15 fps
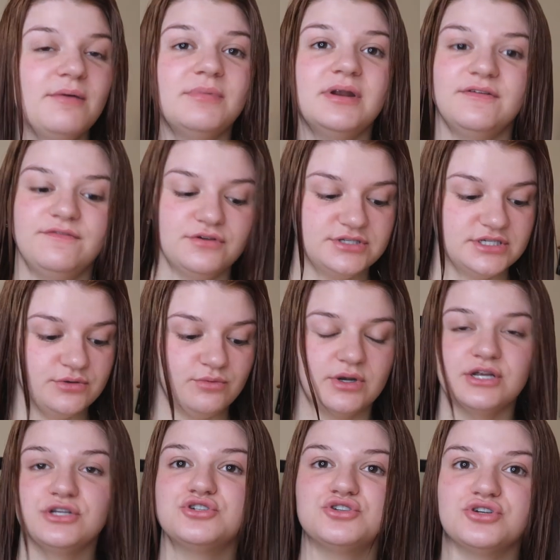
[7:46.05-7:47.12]
but if you did
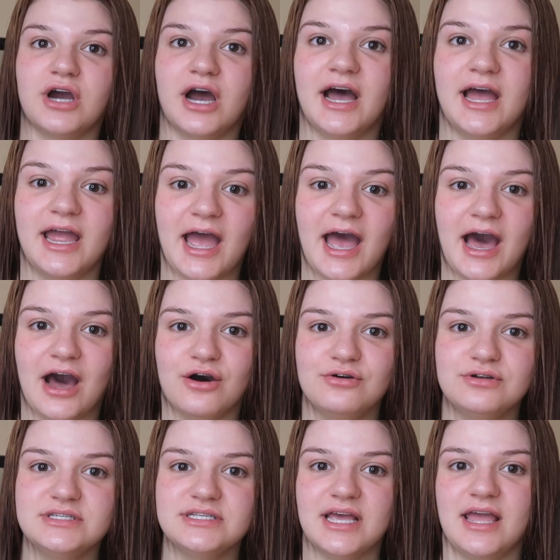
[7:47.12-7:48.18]
want to try
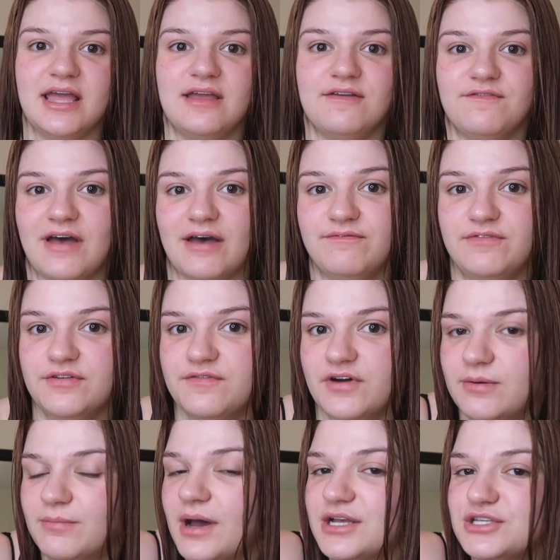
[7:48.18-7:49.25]
out a
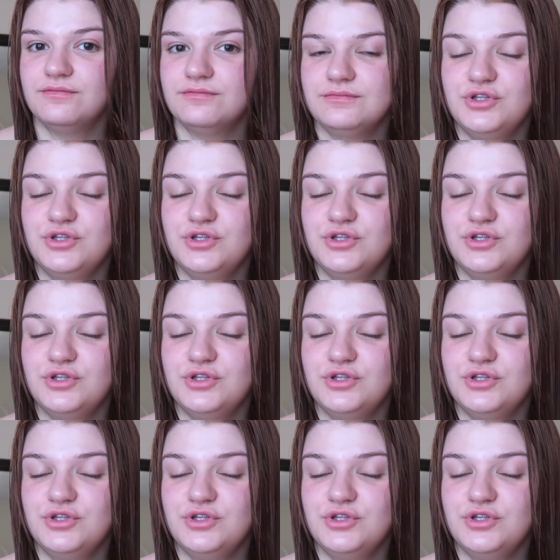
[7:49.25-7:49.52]
FabFitFun box,